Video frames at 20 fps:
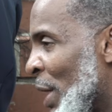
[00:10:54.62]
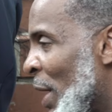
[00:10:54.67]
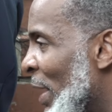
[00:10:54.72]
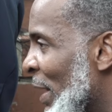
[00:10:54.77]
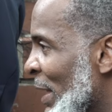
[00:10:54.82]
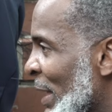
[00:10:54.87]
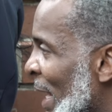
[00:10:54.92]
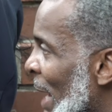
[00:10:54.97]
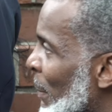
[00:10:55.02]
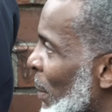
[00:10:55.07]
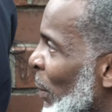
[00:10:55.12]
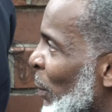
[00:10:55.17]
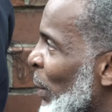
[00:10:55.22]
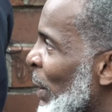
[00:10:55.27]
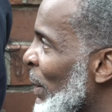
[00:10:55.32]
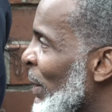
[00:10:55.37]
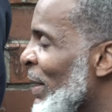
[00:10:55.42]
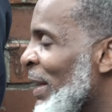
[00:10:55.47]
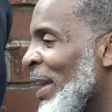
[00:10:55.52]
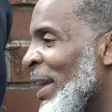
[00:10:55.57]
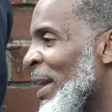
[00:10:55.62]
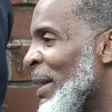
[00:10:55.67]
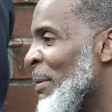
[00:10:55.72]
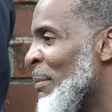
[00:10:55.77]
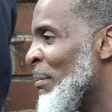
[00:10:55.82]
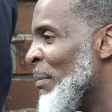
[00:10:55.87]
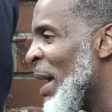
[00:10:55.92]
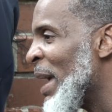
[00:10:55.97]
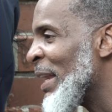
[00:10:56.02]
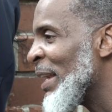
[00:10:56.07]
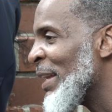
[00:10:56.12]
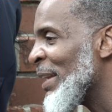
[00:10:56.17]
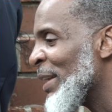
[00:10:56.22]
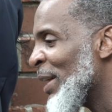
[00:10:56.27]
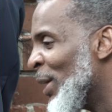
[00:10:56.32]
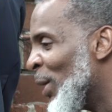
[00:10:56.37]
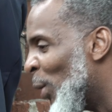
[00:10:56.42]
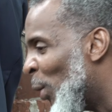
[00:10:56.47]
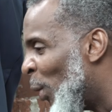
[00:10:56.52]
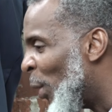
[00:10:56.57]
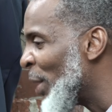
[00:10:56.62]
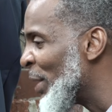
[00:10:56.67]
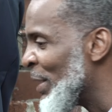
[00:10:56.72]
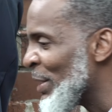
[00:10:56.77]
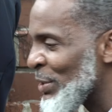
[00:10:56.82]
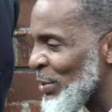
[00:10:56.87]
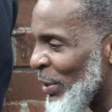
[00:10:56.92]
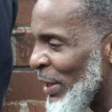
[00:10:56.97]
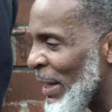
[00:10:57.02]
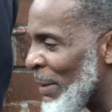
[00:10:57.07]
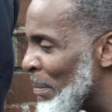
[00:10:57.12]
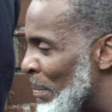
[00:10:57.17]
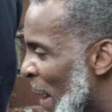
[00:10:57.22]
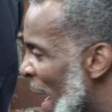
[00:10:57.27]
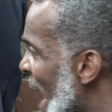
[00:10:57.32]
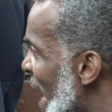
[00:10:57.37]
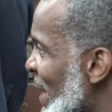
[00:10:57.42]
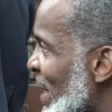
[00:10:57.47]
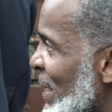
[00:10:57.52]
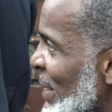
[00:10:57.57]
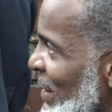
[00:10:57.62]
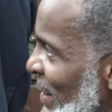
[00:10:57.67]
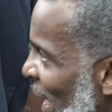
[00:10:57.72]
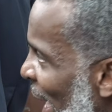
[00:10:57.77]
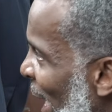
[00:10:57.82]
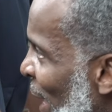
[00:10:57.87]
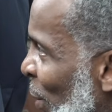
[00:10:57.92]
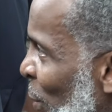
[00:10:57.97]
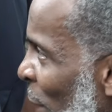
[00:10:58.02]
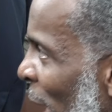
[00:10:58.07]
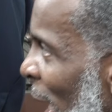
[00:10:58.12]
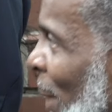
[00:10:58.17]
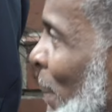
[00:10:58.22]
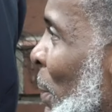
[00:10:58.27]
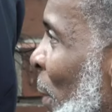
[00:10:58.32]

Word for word: earlier than that, but we made it an ordinance or they banned it and said, hey, you got to